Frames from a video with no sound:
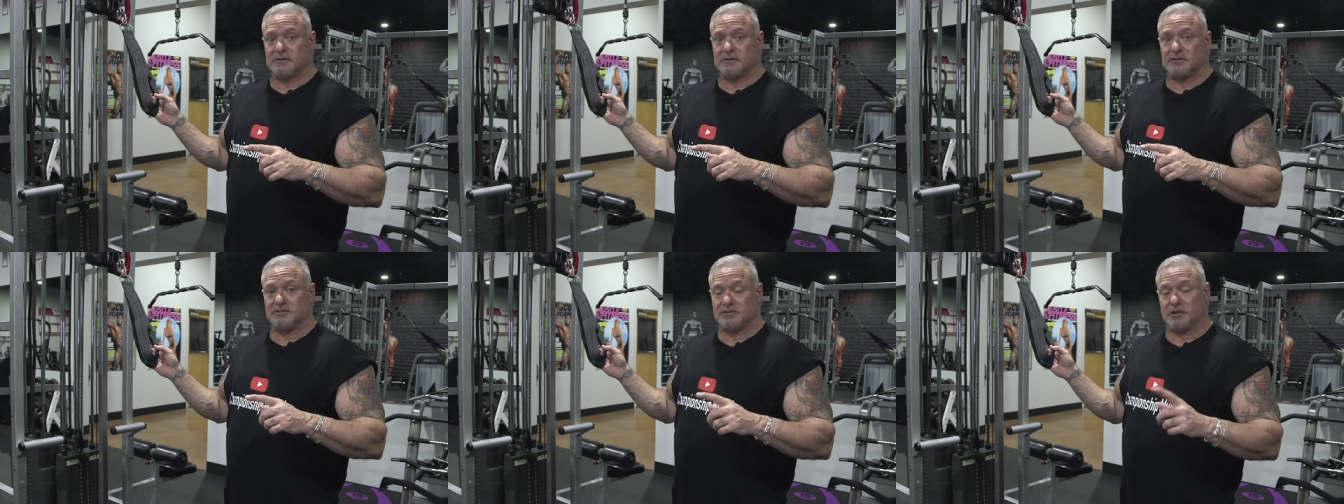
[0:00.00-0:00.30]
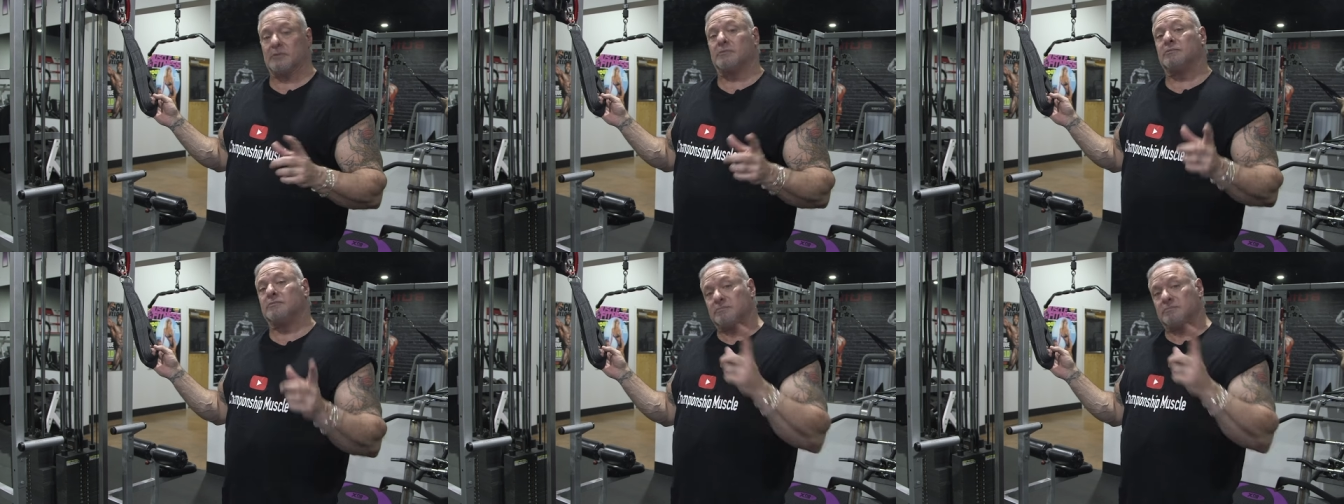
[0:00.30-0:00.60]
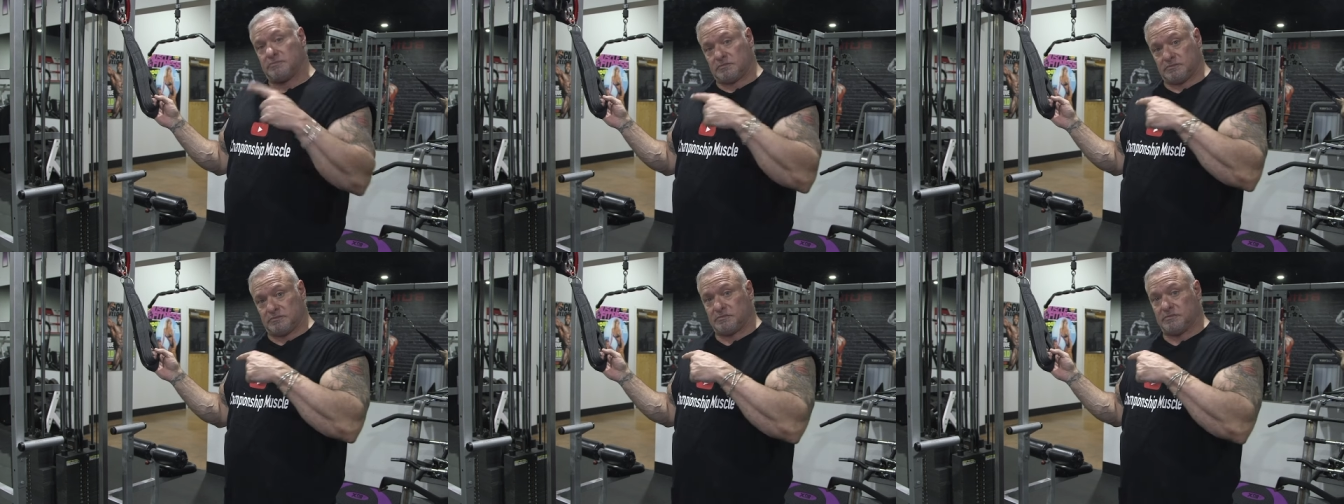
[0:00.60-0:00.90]
So
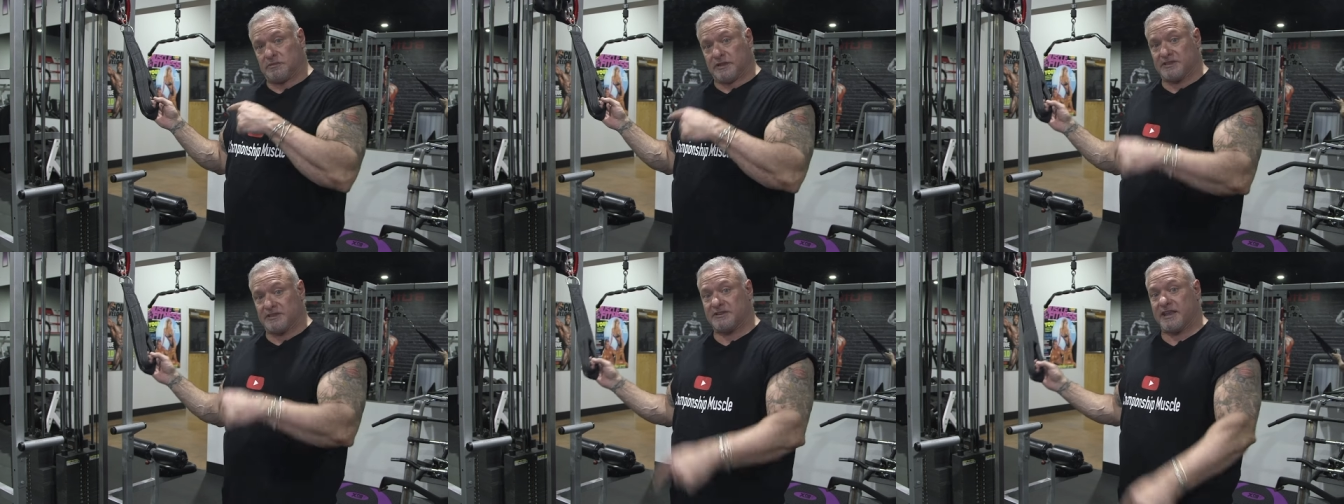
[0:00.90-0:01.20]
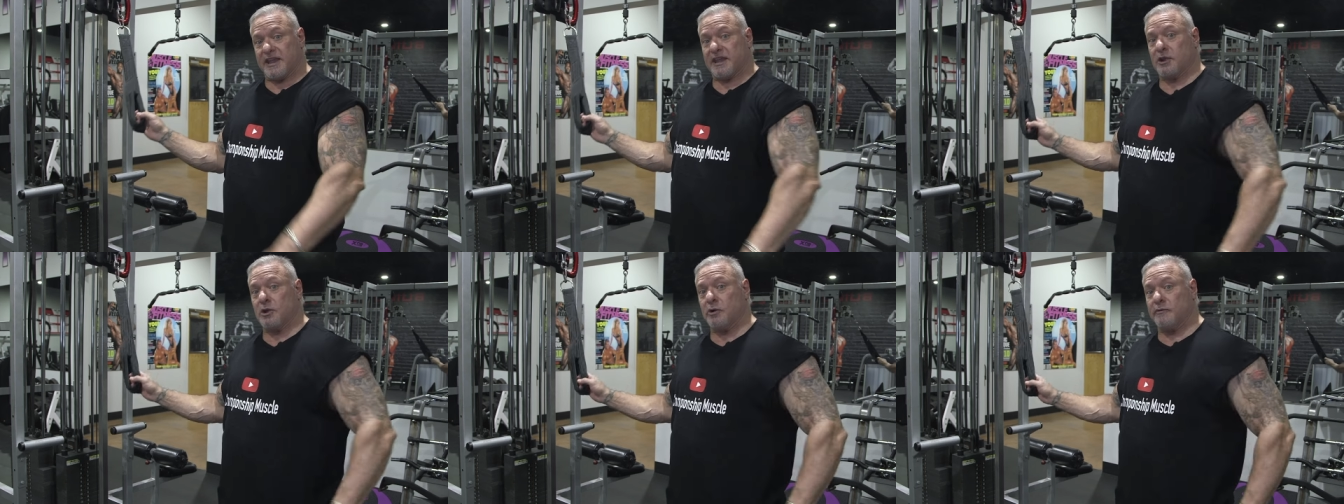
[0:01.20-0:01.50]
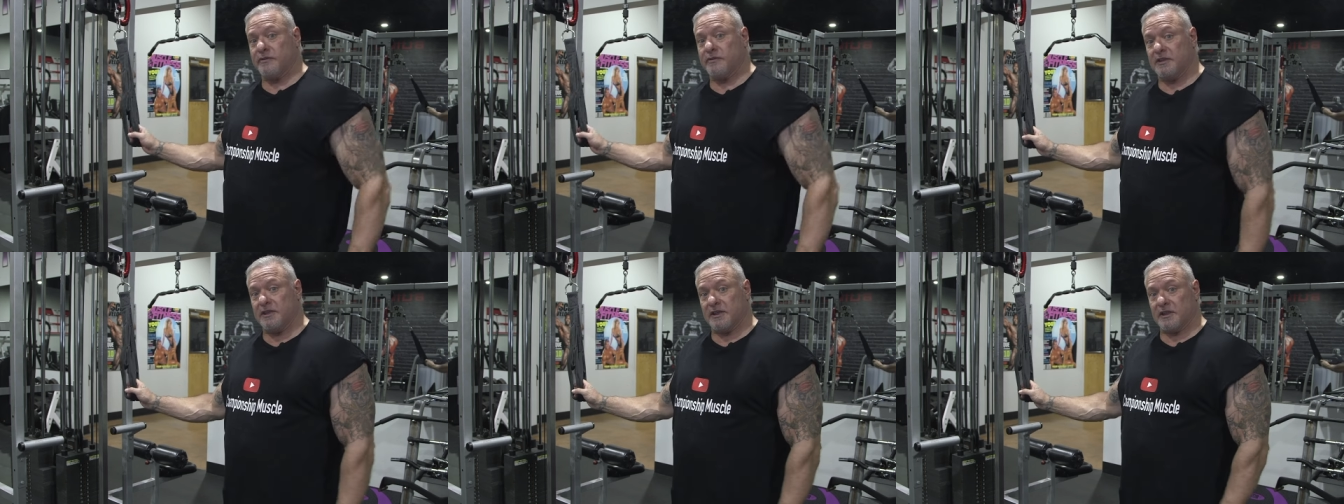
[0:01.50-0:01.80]
let's take it
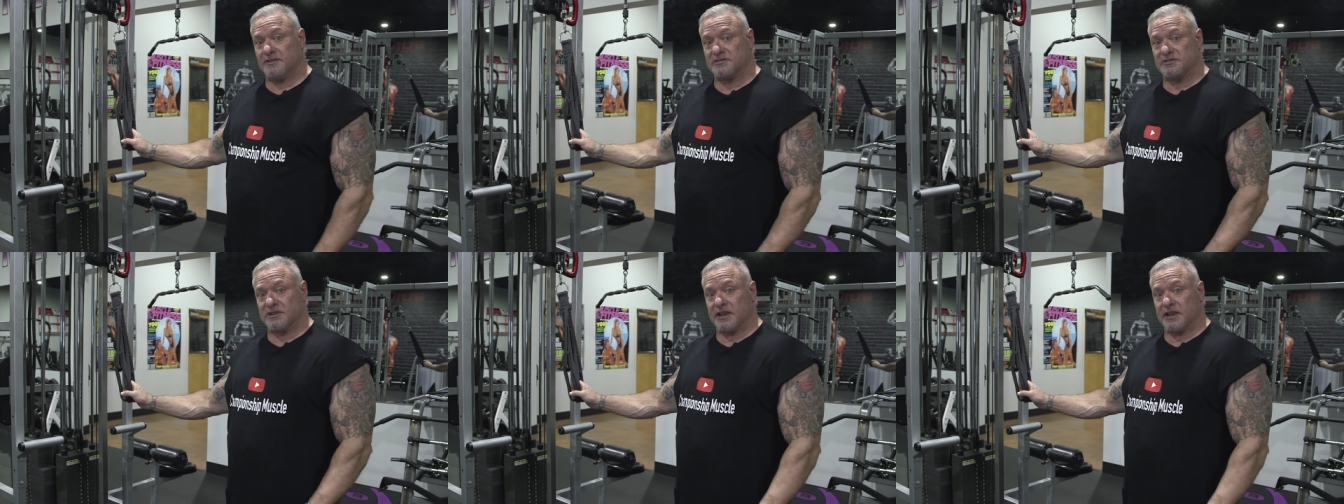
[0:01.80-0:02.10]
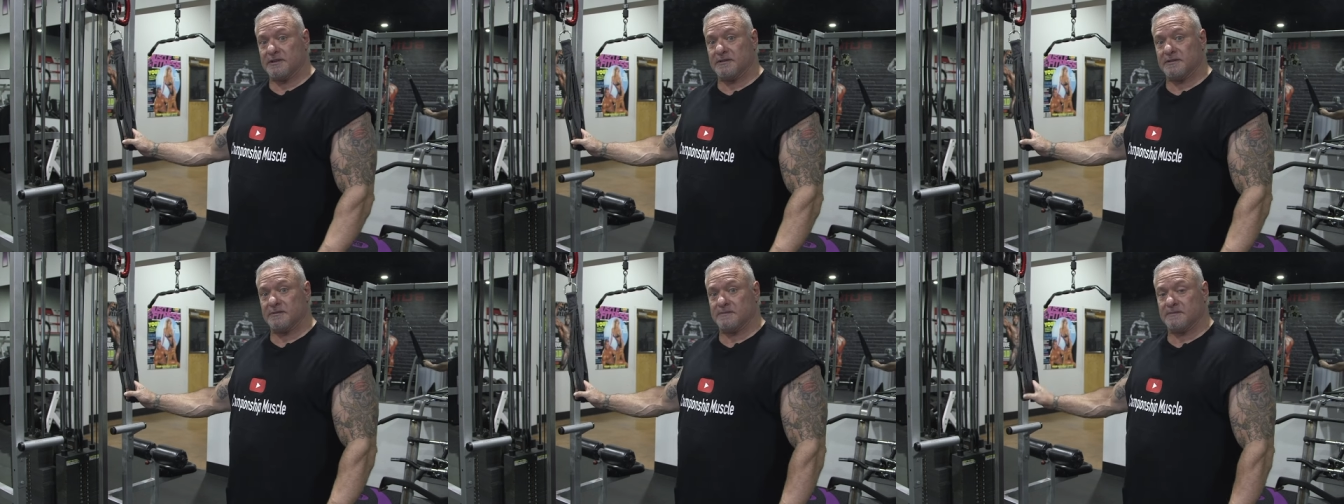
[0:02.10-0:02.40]
over to the other side.